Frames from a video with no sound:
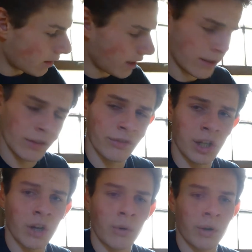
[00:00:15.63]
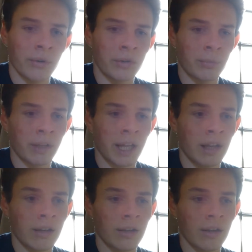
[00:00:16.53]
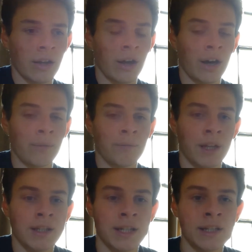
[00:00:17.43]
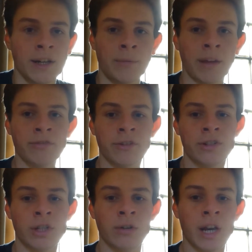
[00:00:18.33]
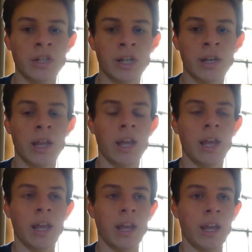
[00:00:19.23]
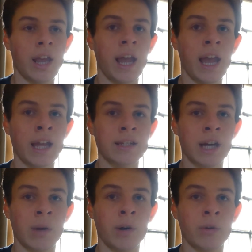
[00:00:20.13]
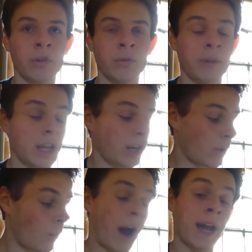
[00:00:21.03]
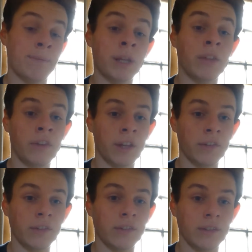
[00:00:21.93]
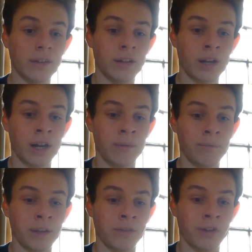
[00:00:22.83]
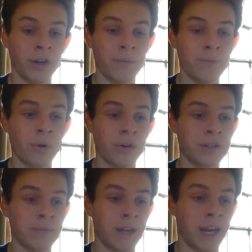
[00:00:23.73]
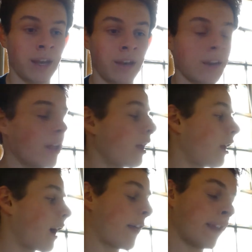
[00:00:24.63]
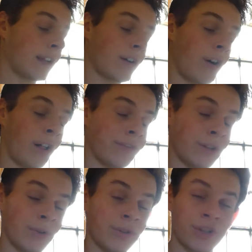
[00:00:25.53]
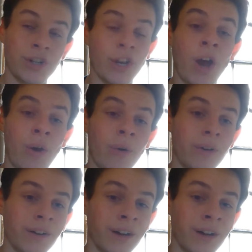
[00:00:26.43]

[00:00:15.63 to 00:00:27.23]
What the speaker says: In this video, I want to explain in detail my first iteration, and I want to explain why I built this. It's very important to me, and I think all of you should know